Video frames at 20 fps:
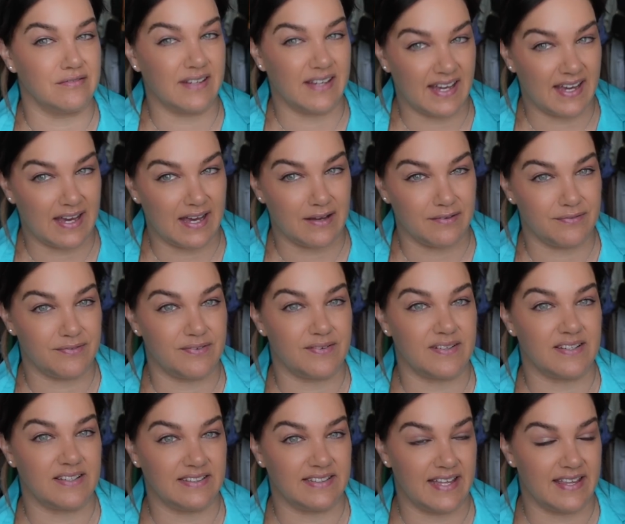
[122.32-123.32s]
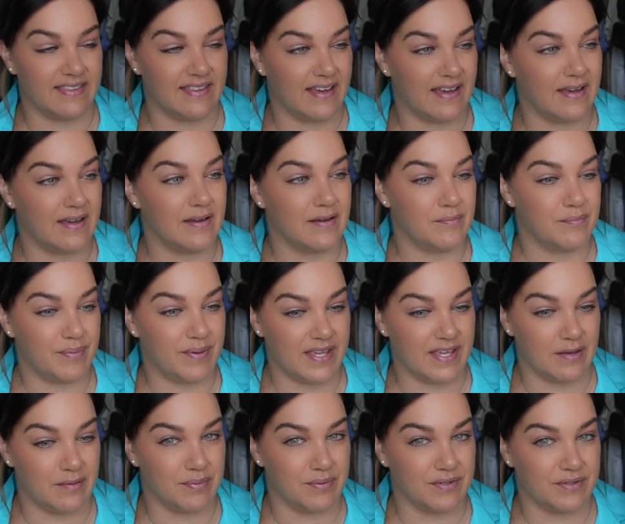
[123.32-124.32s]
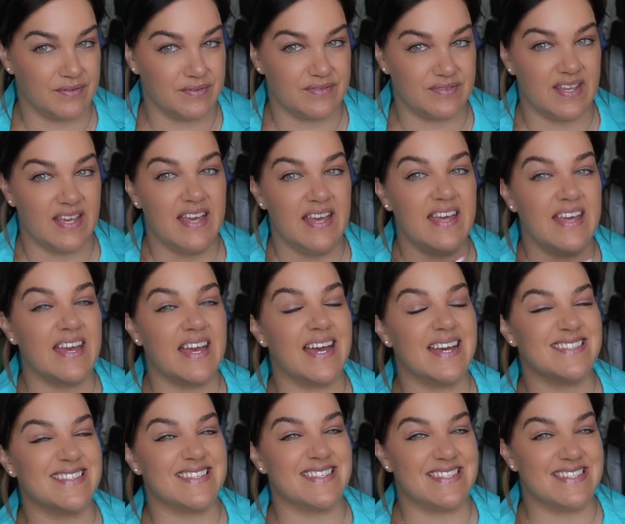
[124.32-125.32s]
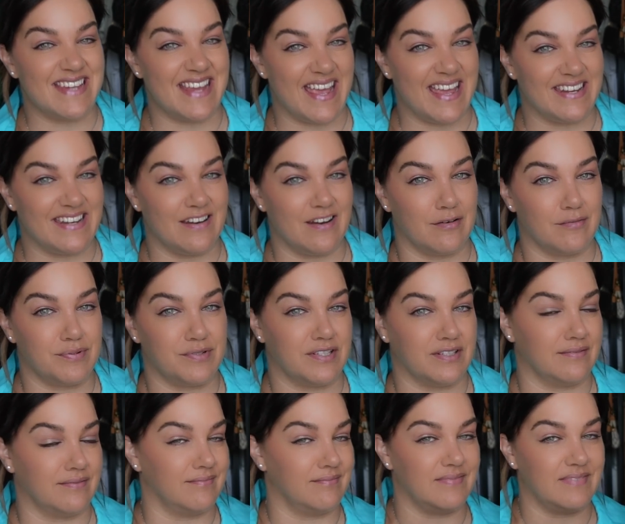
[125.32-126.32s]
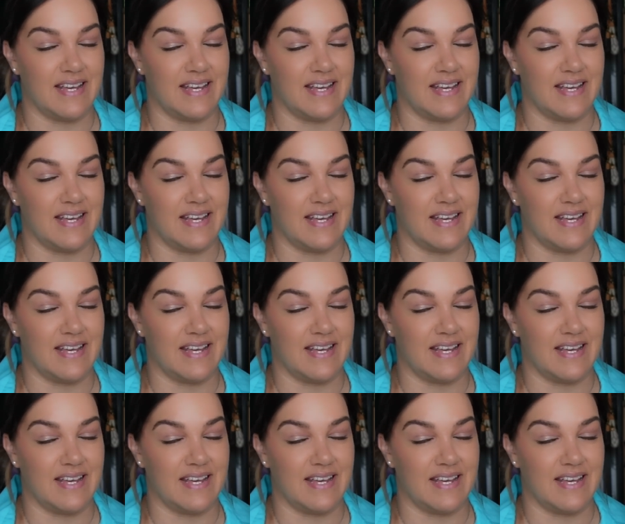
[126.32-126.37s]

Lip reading: calf leather Peekaboos as a standard option.